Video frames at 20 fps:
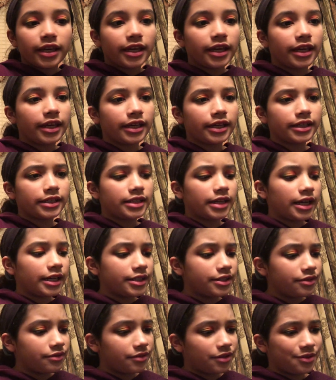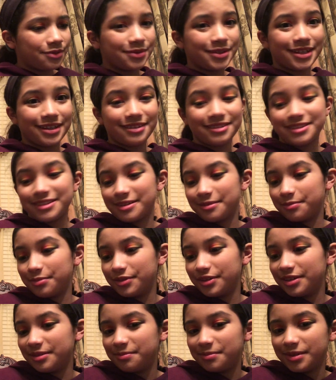And I don't know what else to
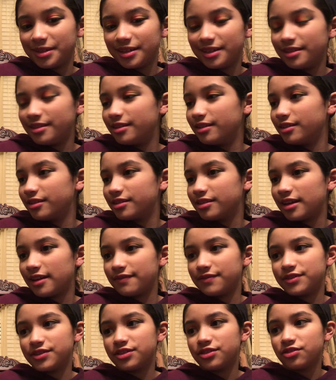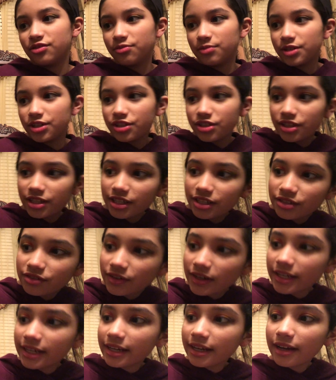put, but this has so much things
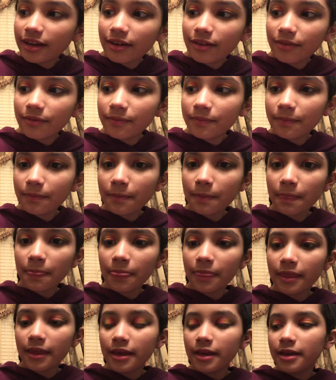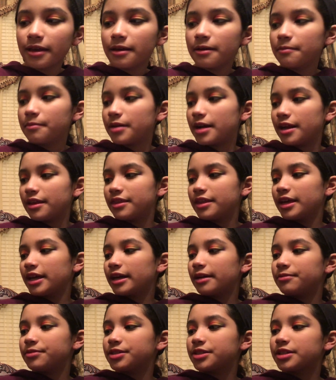right now. But I
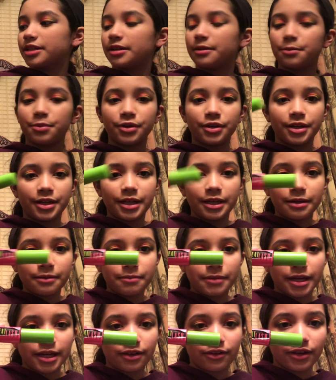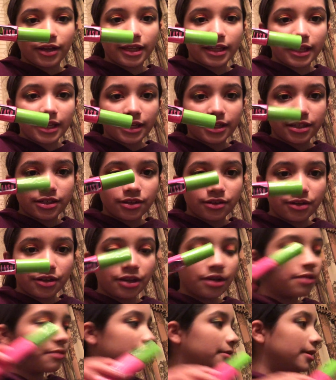think I'm just going to put in my Great Lash Studio